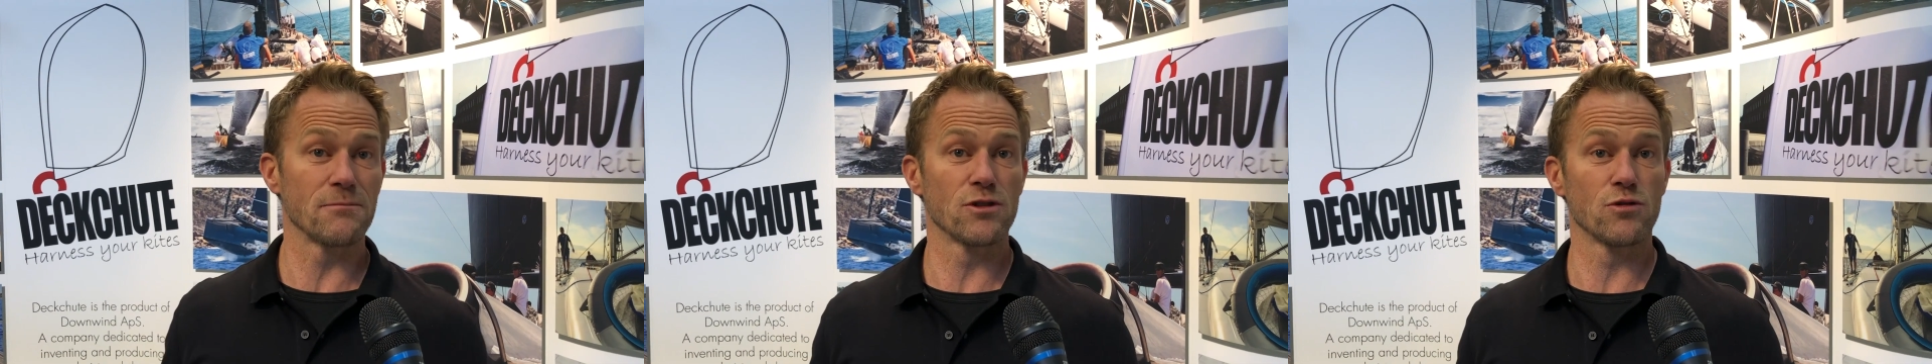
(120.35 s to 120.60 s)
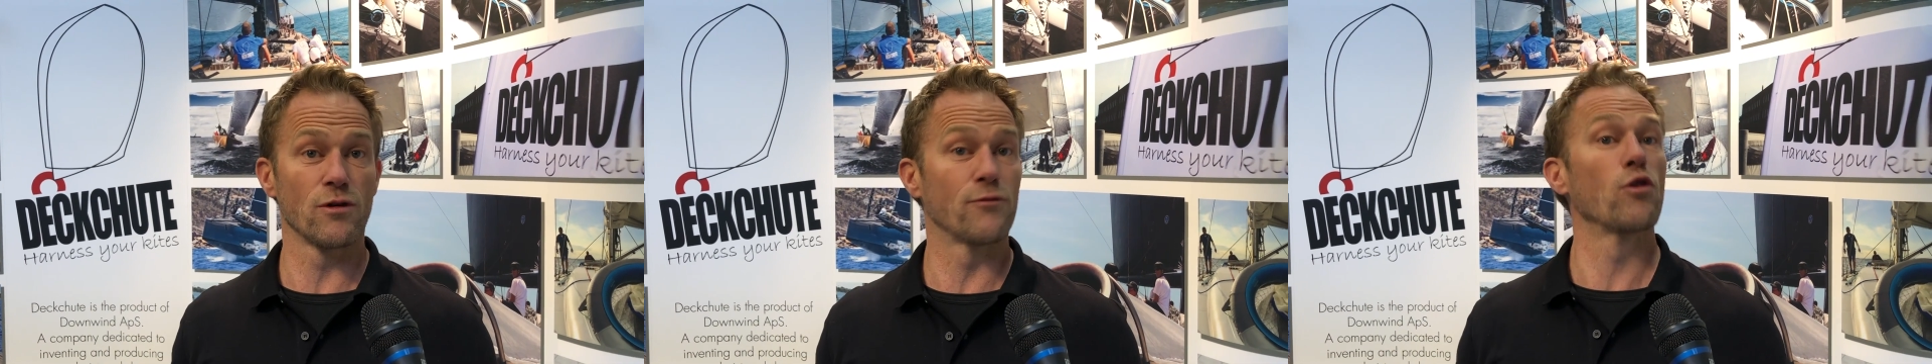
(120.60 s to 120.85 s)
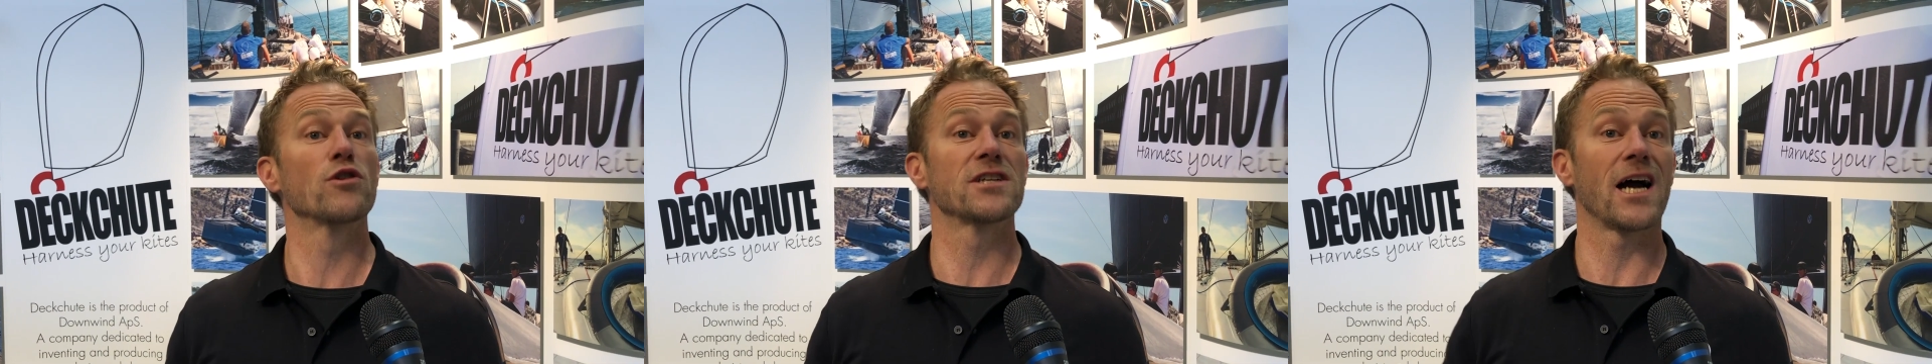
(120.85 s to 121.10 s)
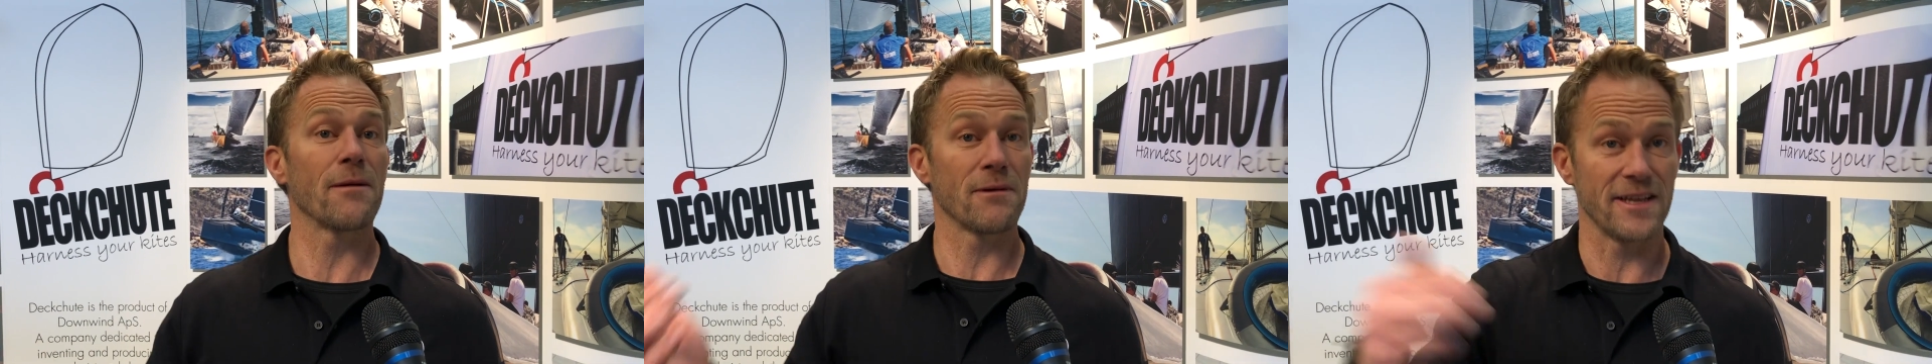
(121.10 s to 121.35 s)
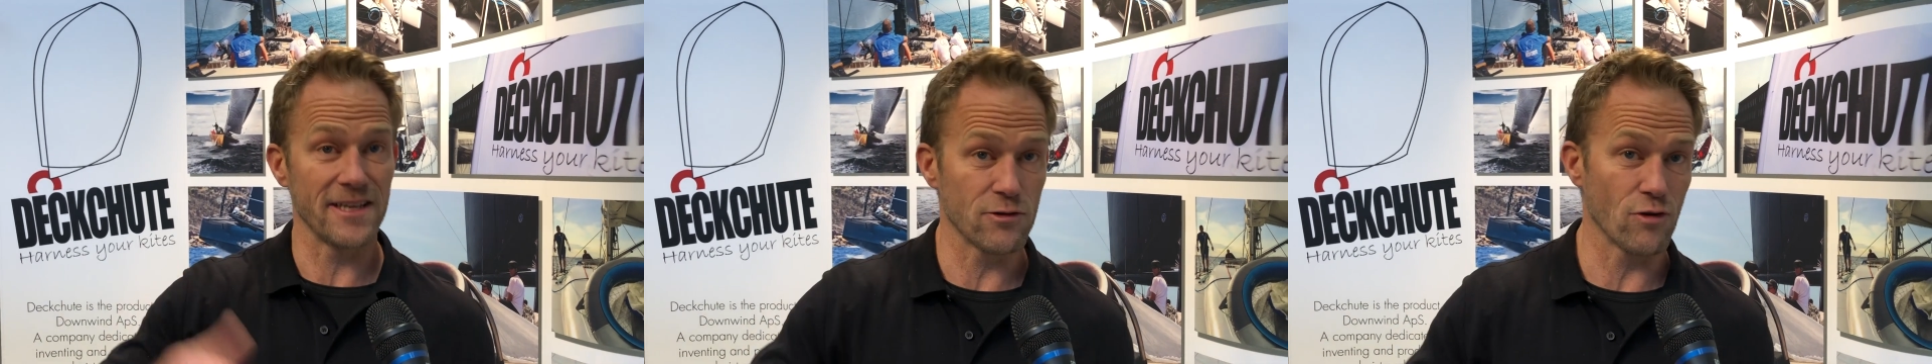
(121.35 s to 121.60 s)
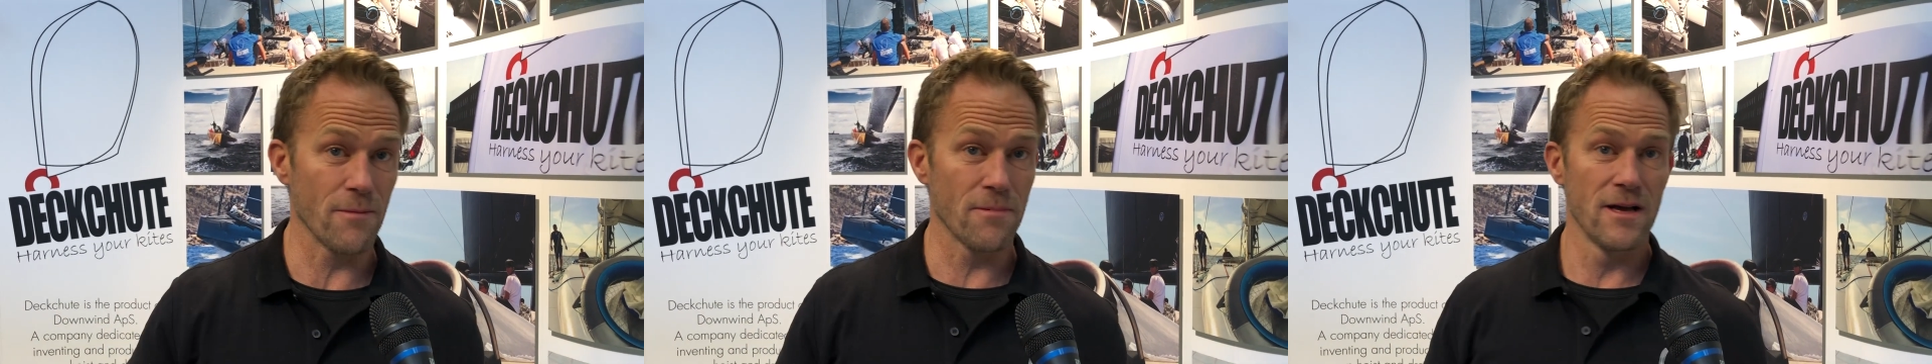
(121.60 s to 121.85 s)
to do a full jibe and then a
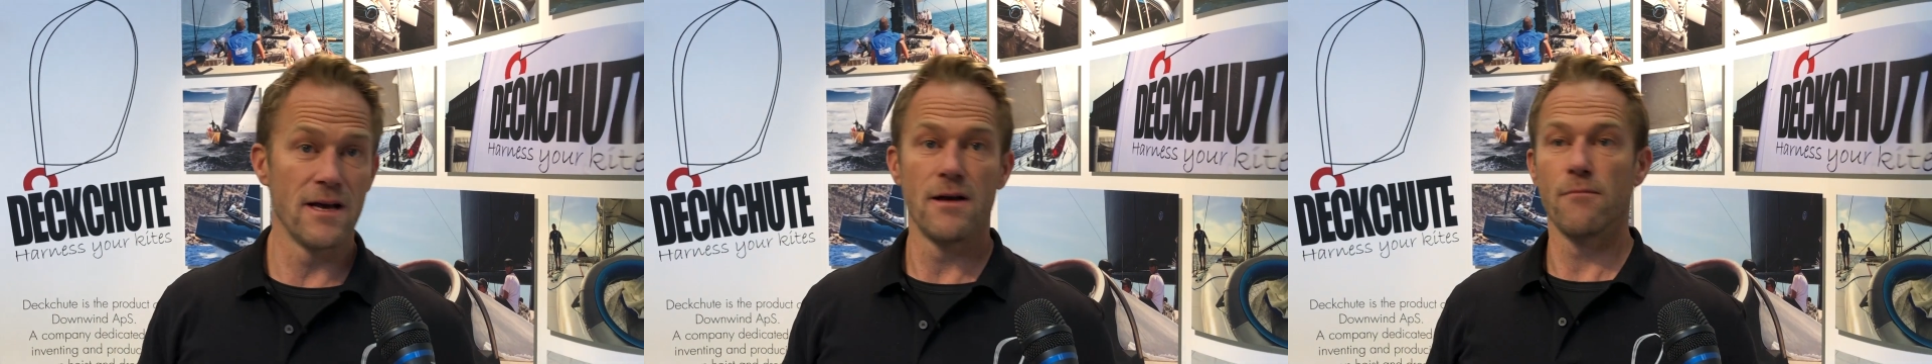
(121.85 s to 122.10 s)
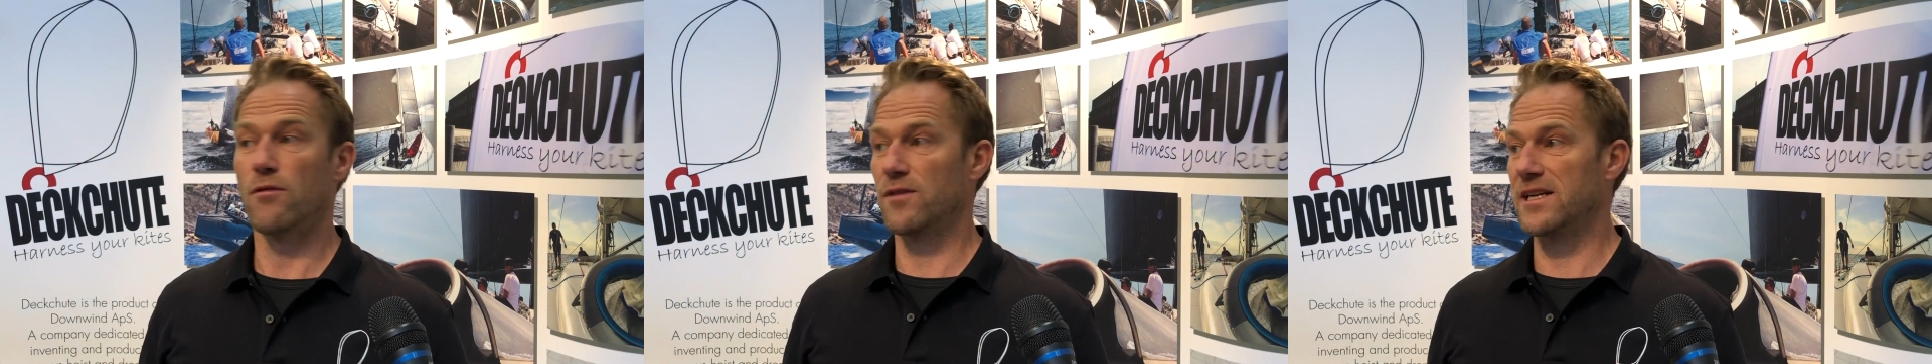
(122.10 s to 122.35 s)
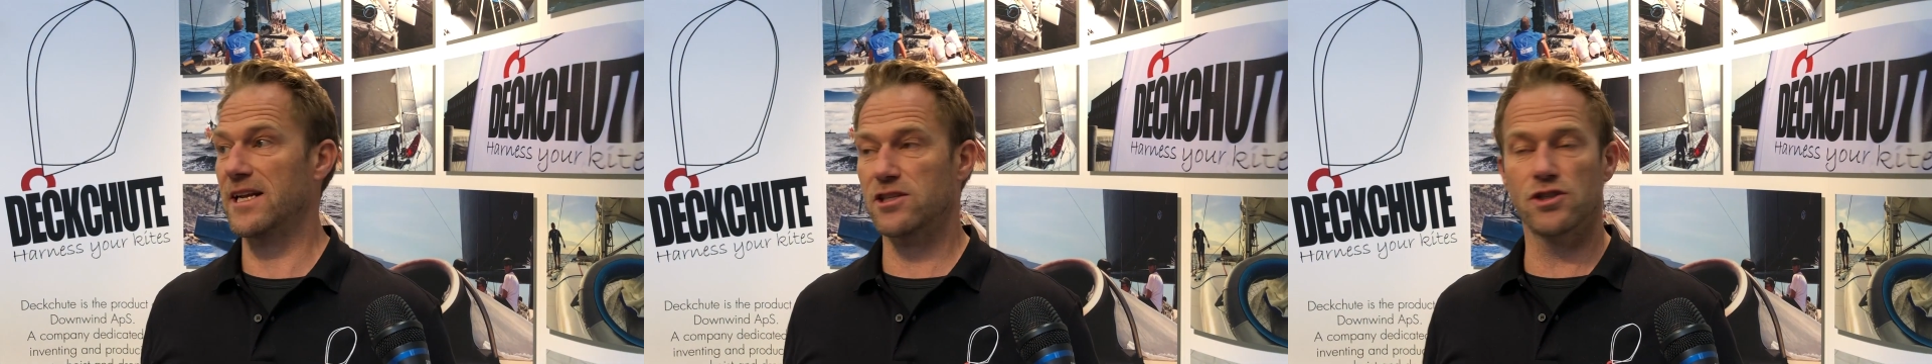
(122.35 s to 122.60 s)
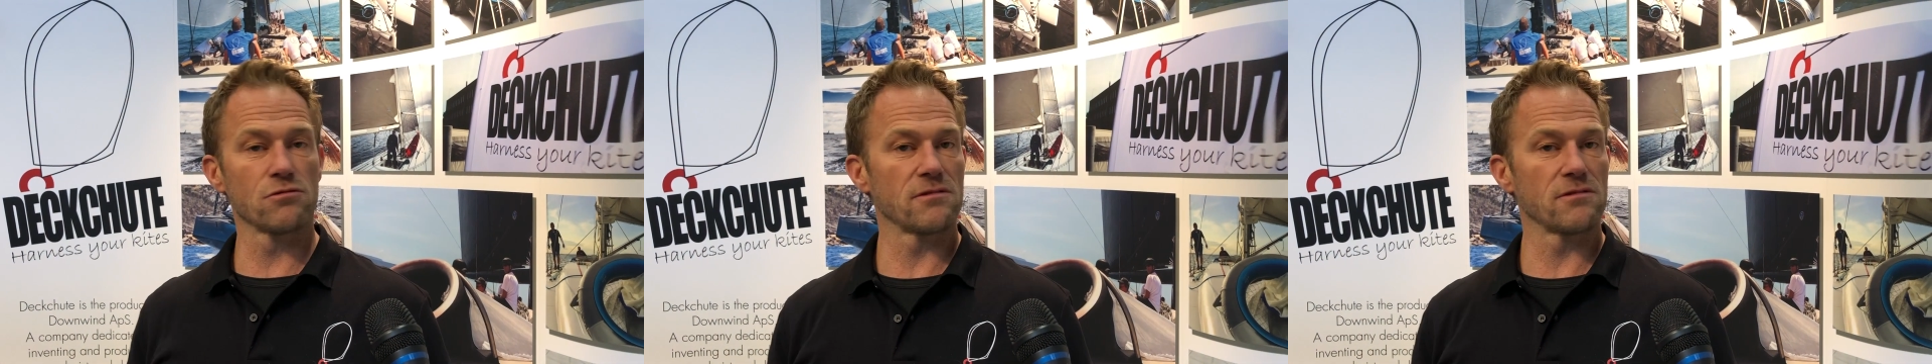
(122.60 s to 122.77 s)
drop. With the Deckchute,